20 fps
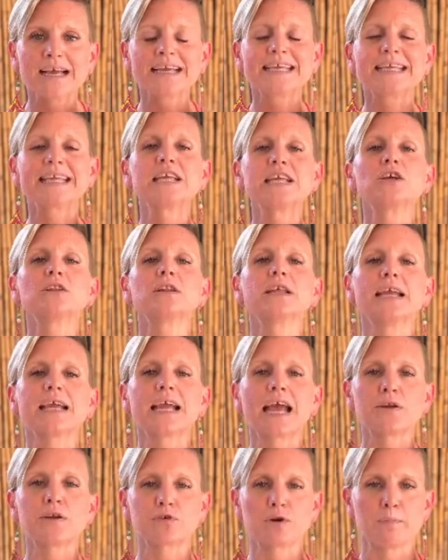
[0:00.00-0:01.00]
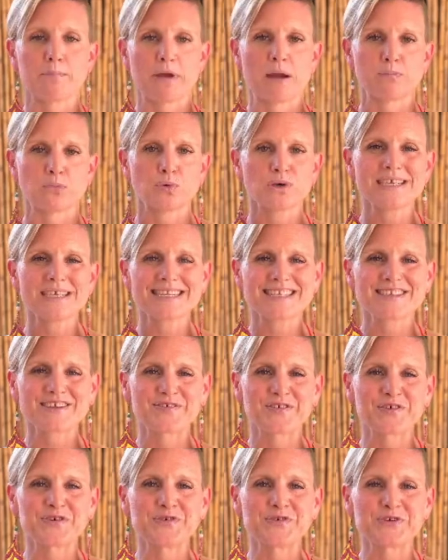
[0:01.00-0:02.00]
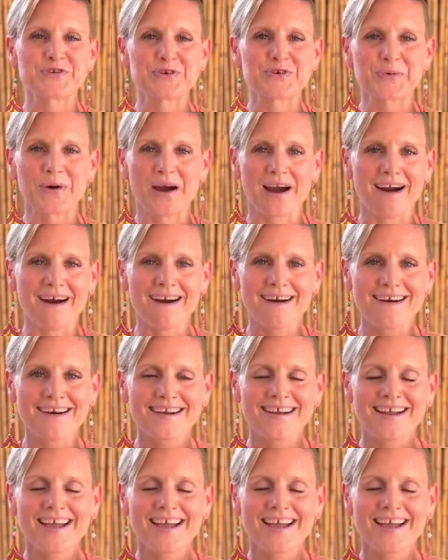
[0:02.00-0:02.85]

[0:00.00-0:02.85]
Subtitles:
healing and remembrance of who you are.